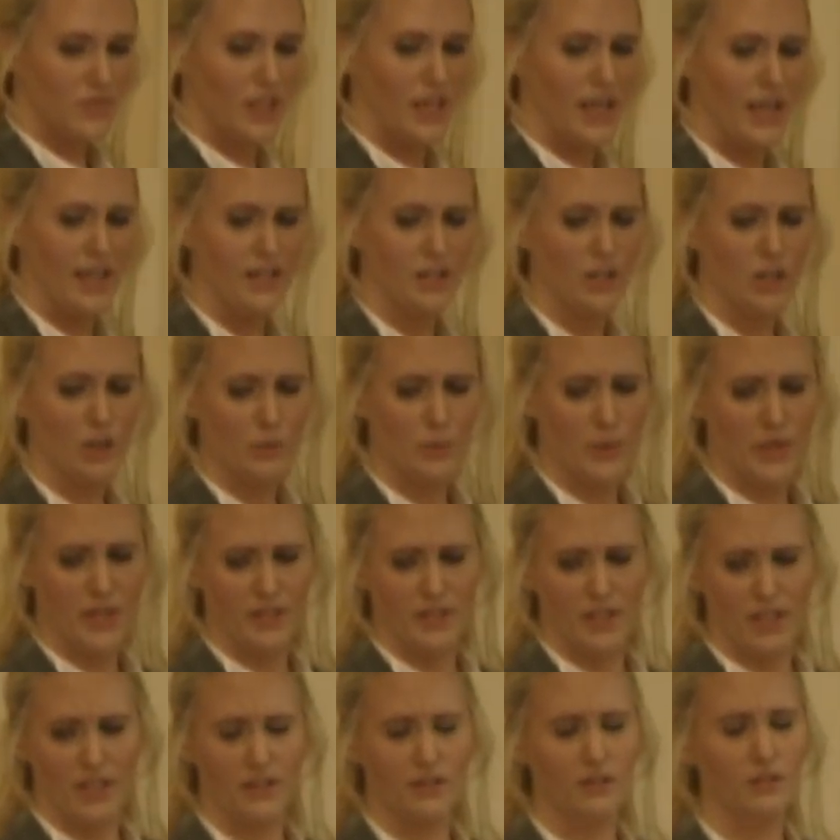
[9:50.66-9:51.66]
In your
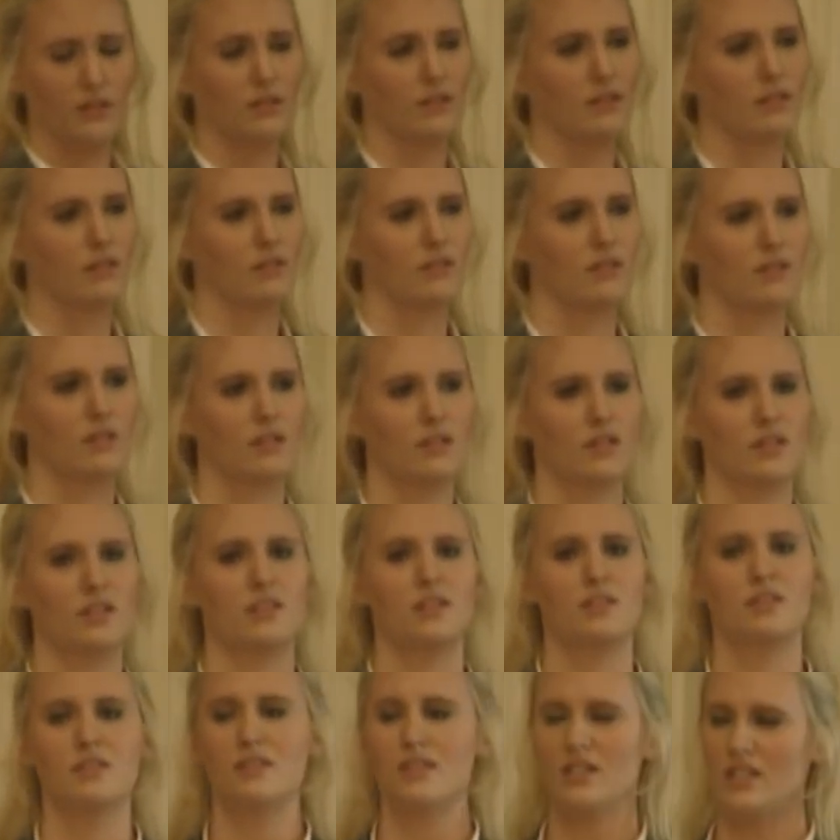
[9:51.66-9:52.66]
opinion,
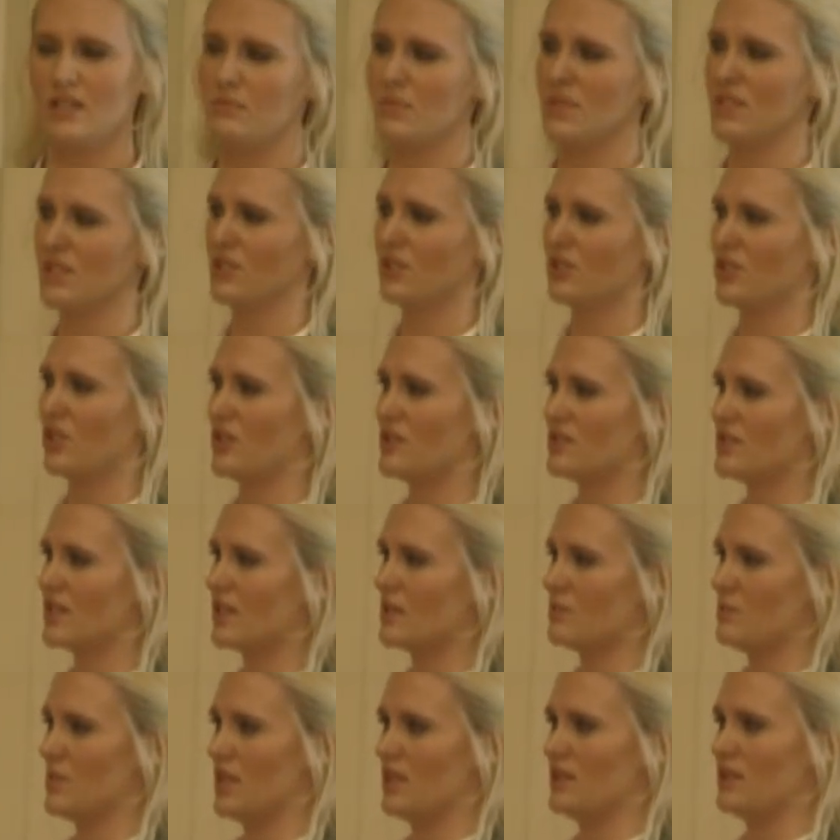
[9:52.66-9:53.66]
did Mr. Dawson
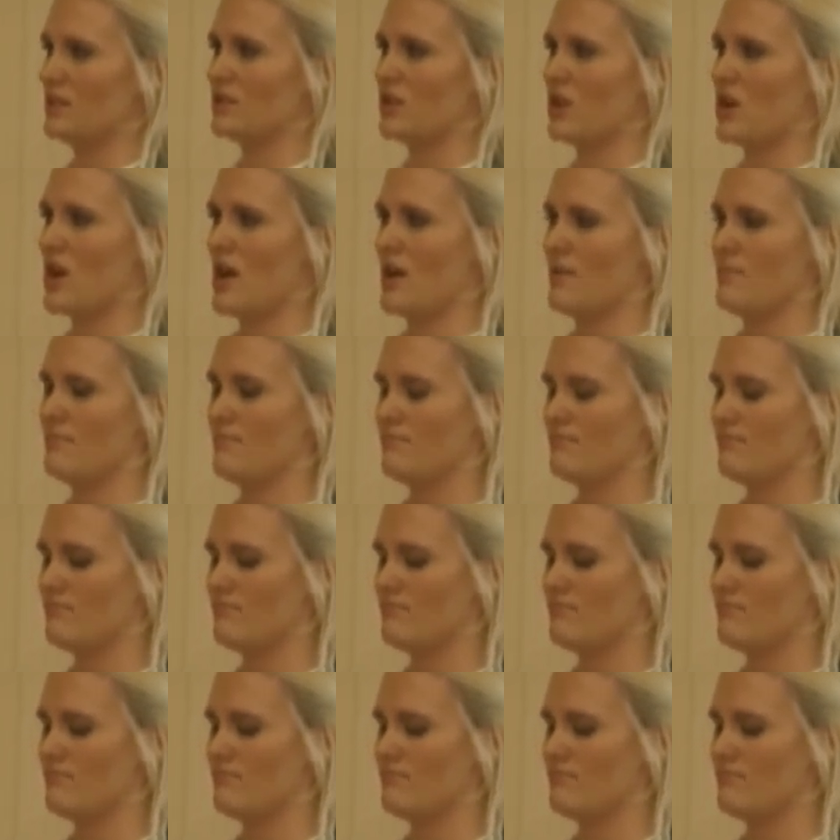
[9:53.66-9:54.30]
commit this crime?